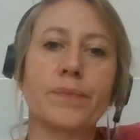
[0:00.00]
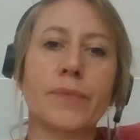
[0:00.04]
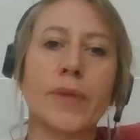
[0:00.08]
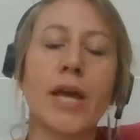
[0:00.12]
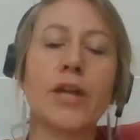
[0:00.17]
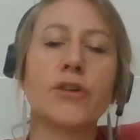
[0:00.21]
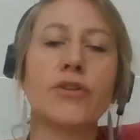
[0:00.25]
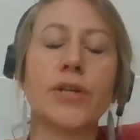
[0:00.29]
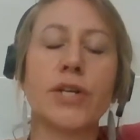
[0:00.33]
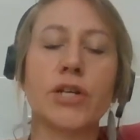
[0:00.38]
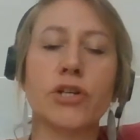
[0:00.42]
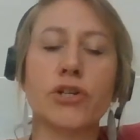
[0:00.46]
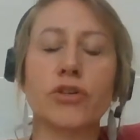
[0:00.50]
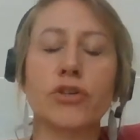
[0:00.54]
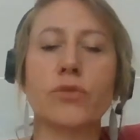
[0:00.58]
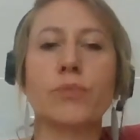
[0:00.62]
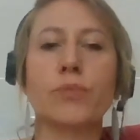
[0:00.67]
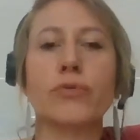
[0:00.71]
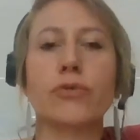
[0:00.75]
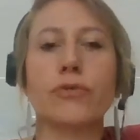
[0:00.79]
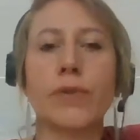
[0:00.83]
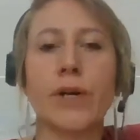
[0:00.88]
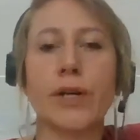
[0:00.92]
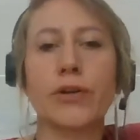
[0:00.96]
education
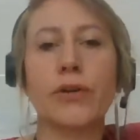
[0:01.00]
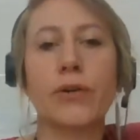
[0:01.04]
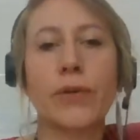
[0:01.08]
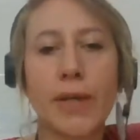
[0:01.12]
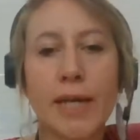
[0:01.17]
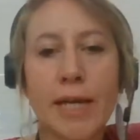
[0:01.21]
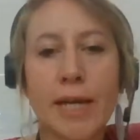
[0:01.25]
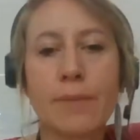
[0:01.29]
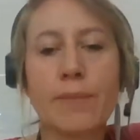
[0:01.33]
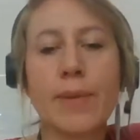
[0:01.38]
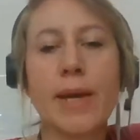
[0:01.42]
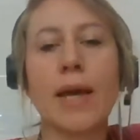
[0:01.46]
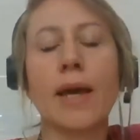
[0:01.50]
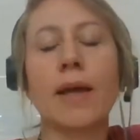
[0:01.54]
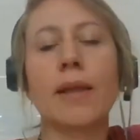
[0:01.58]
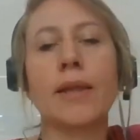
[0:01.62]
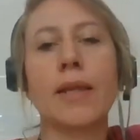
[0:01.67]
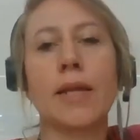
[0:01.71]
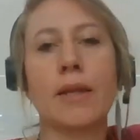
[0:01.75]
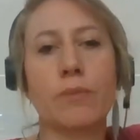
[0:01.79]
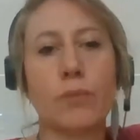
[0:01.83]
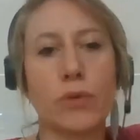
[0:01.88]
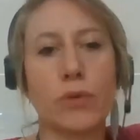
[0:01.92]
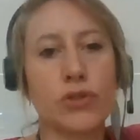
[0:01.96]
provider email,
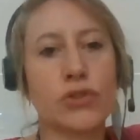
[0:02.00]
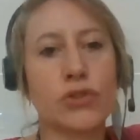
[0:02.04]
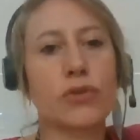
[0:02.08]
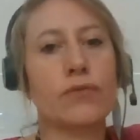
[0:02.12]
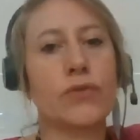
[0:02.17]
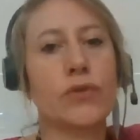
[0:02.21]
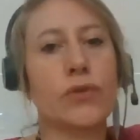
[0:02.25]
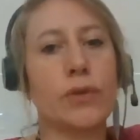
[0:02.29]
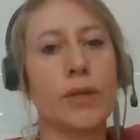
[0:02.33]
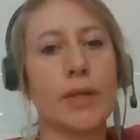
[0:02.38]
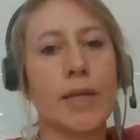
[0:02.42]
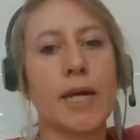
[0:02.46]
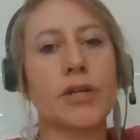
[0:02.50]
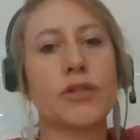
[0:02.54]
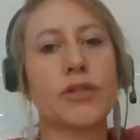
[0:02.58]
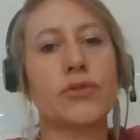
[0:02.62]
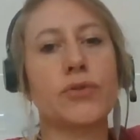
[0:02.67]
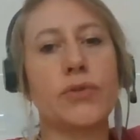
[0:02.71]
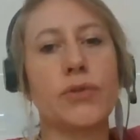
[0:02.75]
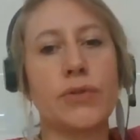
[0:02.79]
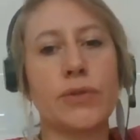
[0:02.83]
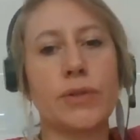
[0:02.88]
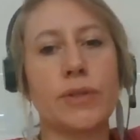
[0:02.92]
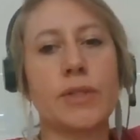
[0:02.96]
and most of you like
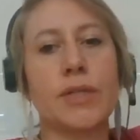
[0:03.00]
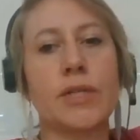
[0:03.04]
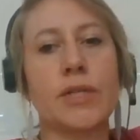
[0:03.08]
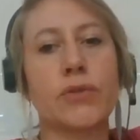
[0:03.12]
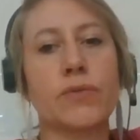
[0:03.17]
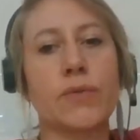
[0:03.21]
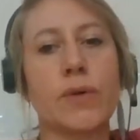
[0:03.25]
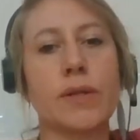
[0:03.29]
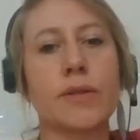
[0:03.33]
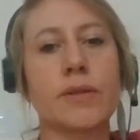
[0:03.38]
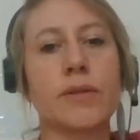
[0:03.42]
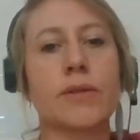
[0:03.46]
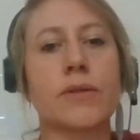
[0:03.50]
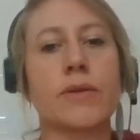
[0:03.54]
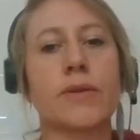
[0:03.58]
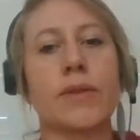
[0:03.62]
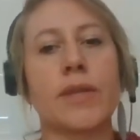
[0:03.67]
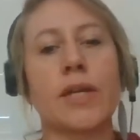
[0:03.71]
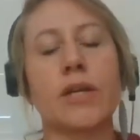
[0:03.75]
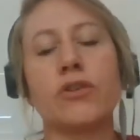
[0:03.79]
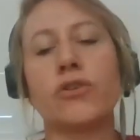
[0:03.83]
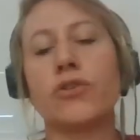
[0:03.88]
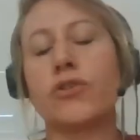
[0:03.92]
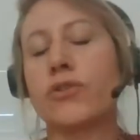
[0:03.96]
to use this one, so
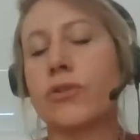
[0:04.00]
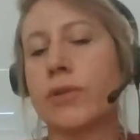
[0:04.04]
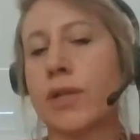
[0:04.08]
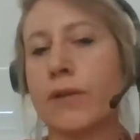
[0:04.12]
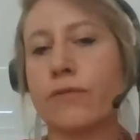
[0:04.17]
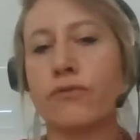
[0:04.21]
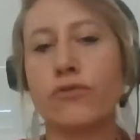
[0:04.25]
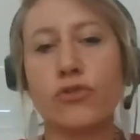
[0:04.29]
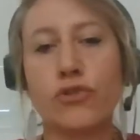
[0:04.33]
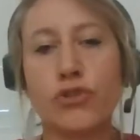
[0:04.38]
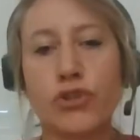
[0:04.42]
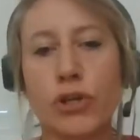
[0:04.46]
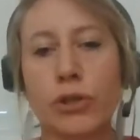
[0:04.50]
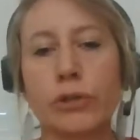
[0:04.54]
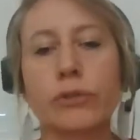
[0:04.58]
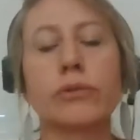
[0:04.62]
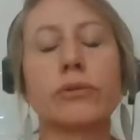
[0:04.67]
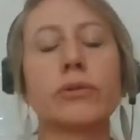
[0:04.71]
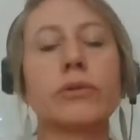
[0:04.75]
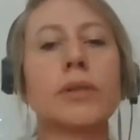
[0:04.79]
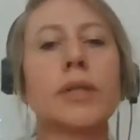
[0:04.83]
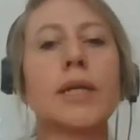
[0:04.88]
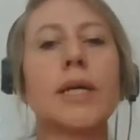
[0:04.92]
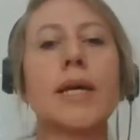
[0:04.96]
then you don't have to
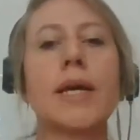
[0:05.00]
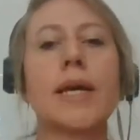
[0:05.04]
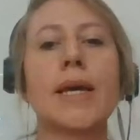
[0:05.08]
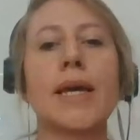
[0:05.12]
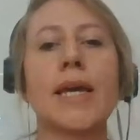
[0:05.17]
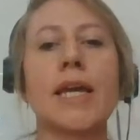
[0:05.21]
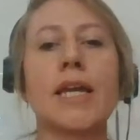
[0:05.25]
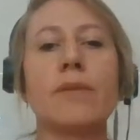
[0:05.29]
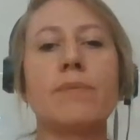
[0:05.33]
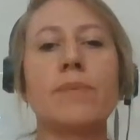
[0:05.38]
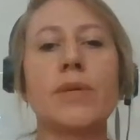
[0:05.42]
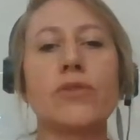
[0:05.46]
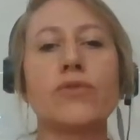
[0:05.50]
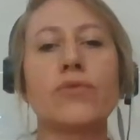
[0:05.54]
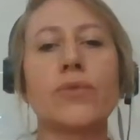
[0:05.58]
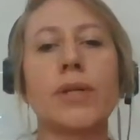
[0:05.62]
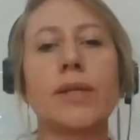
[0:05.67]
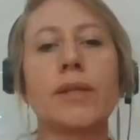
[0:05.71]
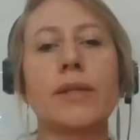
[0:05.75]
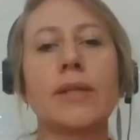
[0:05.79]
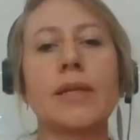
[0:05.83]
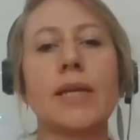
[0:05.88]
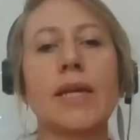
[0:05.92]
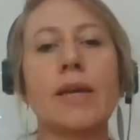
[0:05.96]
juggle in
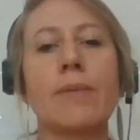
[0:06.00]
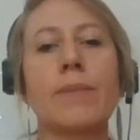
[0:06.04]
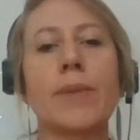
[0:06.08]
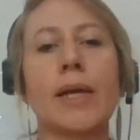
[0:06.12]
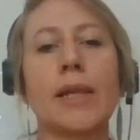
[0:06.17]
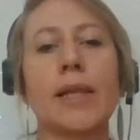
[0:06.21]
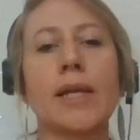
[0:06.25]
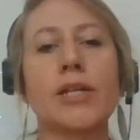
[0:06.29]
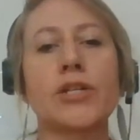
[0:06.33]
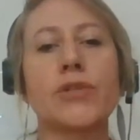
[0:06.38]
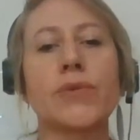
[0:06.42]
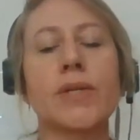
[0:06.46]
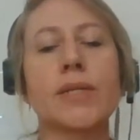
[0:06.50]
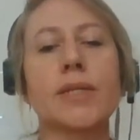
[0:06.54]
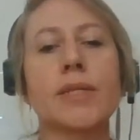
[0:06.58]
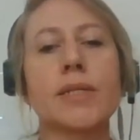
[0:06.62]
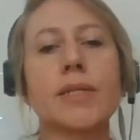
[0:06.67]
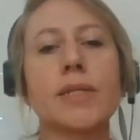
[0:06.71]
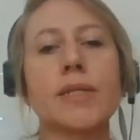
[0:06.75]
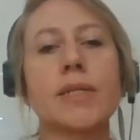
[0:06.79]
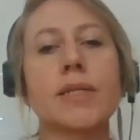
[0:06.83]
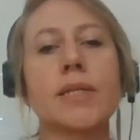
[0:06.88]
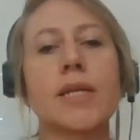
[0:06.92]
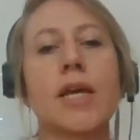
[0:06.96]
between email
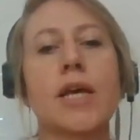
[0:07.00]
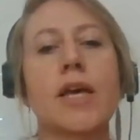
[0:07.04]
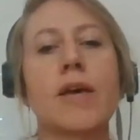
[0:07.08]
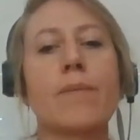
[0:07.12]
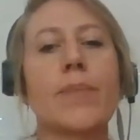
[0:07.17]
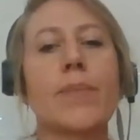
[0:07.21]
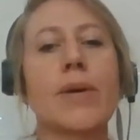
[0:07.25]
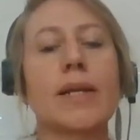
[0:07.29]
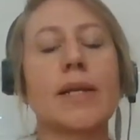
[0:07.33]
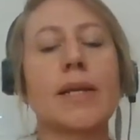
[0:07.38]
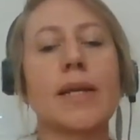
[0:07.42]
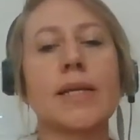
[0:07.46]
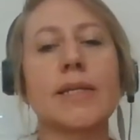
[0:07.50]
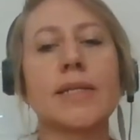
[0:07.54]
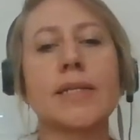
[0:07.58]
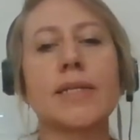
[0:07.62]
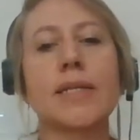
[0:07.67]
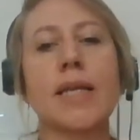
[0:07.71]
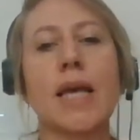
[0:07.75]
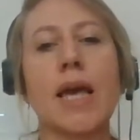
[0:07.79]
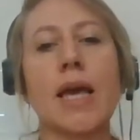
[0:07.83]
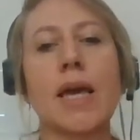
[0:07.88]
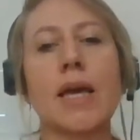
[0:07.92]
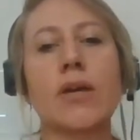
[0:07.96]
addresses. But let's
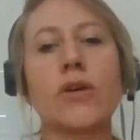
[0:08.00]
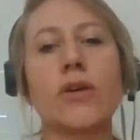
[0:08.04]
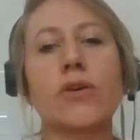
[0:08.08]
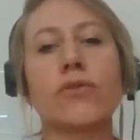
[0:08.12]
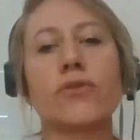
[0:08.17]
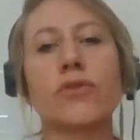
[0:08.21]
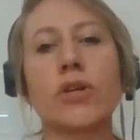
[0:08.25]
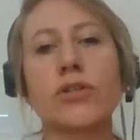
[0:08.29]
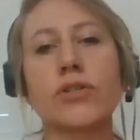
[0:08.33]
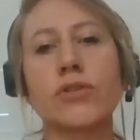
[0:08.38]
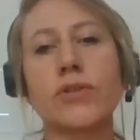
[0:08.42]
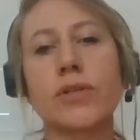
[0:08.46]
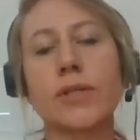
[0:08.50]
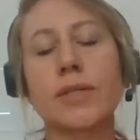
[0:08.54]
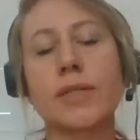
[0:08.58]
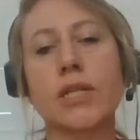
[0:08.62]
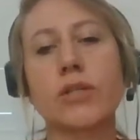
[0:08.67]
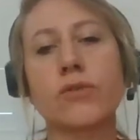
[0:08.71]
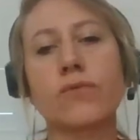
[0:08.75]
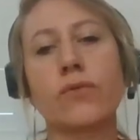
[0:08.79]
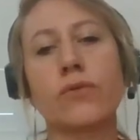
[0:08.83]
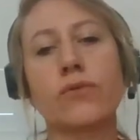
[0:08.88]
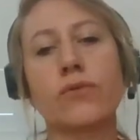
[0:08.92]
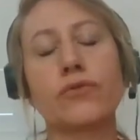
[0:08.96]
say you're not
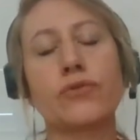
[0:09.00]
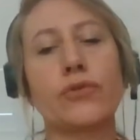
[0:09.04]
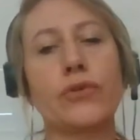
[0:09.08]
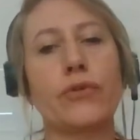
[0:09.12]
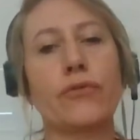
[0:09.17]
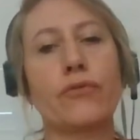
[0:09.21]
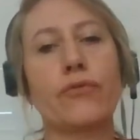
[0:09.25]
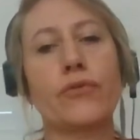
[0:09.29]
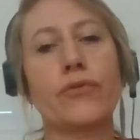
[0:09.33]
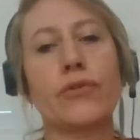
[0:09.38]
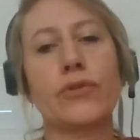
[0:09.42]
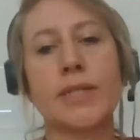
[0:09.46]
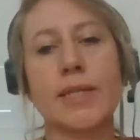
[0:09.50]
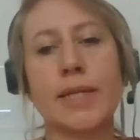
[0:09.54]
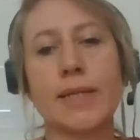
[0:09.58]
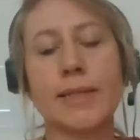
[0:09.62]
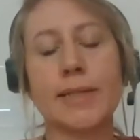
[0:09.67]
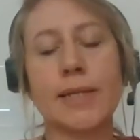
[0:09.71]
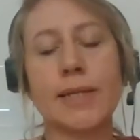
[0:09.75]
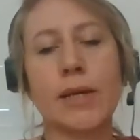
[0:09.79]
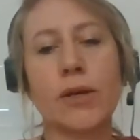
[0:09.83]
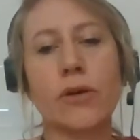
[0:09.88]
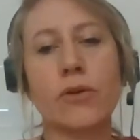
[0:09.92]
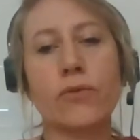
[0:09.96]
successful to your first and
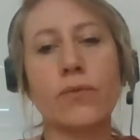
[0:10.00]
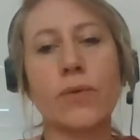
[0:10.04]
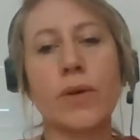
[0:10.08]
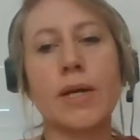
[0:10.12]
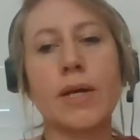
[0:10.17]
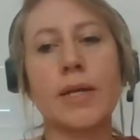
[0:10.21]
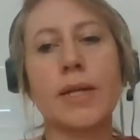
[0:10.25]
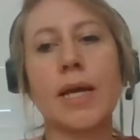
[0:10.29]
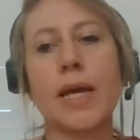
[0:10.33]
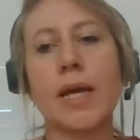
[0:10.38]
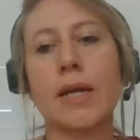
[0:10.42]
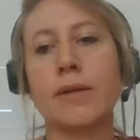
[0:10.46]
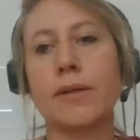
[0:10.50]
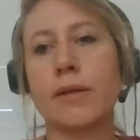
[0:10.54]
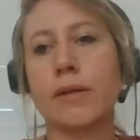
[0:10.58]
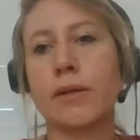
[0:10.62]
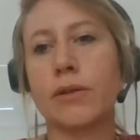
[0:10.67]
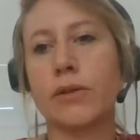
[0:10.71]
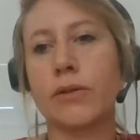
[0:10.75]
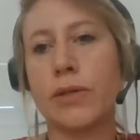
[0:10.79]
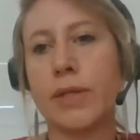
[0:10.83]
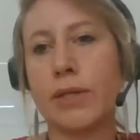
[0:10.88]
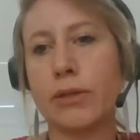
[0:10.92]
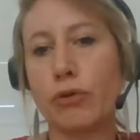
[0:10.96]
second run, and you're
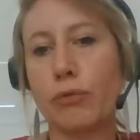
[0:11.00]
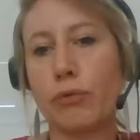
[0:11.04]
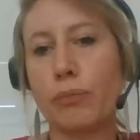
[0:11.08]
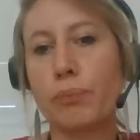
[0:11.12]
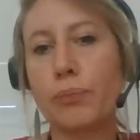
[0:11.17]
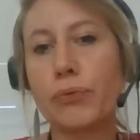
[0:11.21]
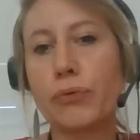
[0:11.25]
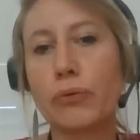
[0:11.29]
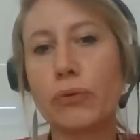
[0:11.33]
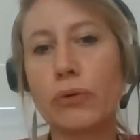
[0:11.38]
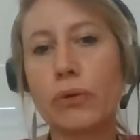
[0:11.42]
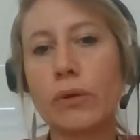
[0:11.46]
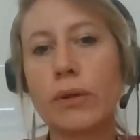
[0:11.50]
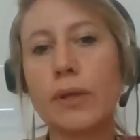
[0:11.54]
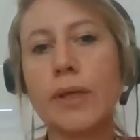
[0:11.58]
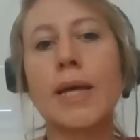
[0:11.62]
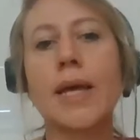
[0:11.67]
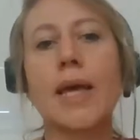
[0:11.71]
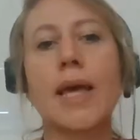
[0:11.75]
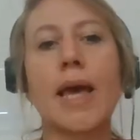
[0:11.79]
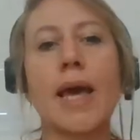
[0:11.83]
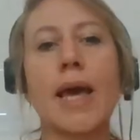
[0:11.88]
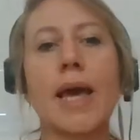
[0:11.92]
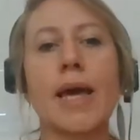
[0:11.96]
in your pool,
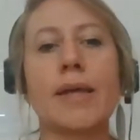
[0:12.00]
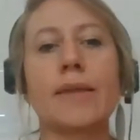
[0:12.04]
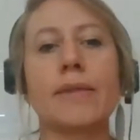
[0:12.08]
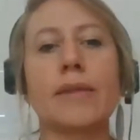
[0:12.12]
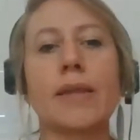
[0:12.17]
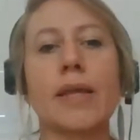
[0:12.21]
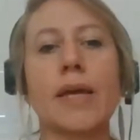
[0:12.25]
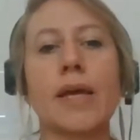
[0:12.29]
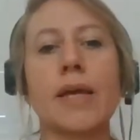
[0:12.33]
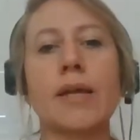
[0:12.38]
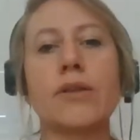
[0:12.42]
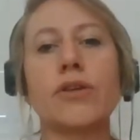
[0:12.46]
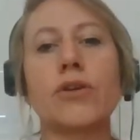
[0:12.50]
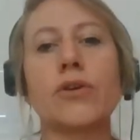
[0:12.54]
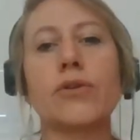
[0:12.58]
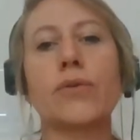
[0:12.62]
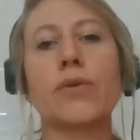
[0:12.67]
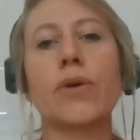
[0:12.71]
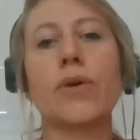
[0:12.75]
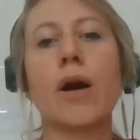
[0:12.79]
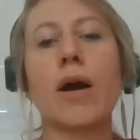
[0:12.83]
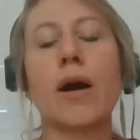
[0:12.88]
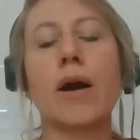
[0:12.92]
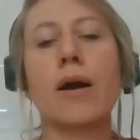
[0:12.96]
and then
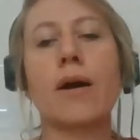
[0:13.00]
your